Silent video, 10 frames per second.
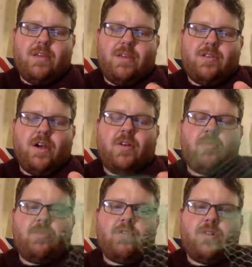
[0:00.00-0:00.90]
It's
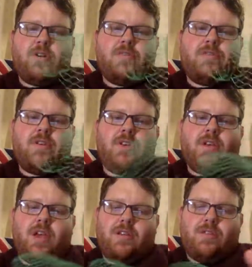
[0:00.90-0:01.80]
horrible stuff.
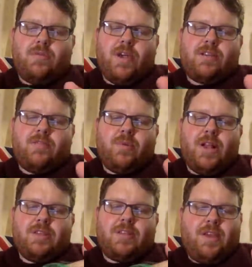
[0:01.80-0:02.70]
It's a waste of
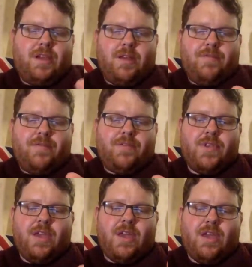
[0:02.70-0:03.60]
plastic.
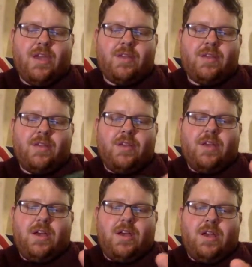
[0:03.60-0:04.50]
And
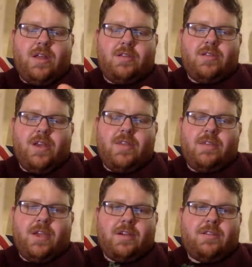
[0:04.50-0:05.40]
in the
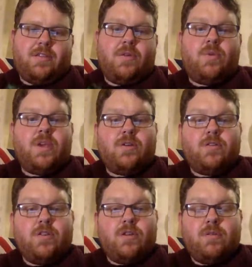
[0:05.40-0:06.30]
next week or
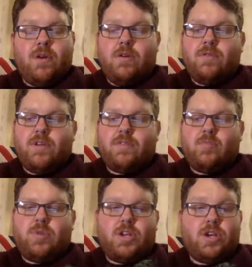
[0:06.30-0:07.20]
2, hopefully, if this
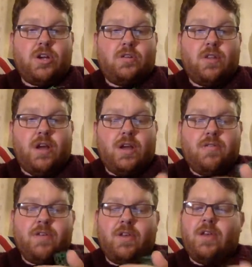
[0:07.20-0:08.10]
petition goes
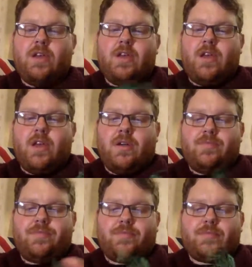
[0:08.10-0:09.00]
live,
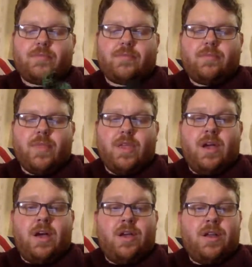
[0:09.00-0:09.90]
I'm
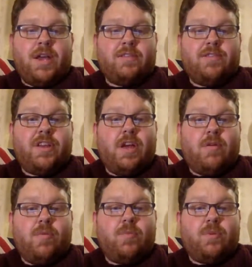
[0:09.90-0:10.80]
going to have a
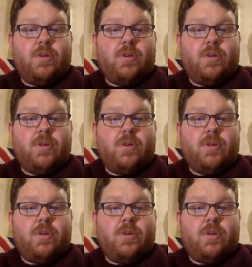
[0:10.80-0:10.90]
video up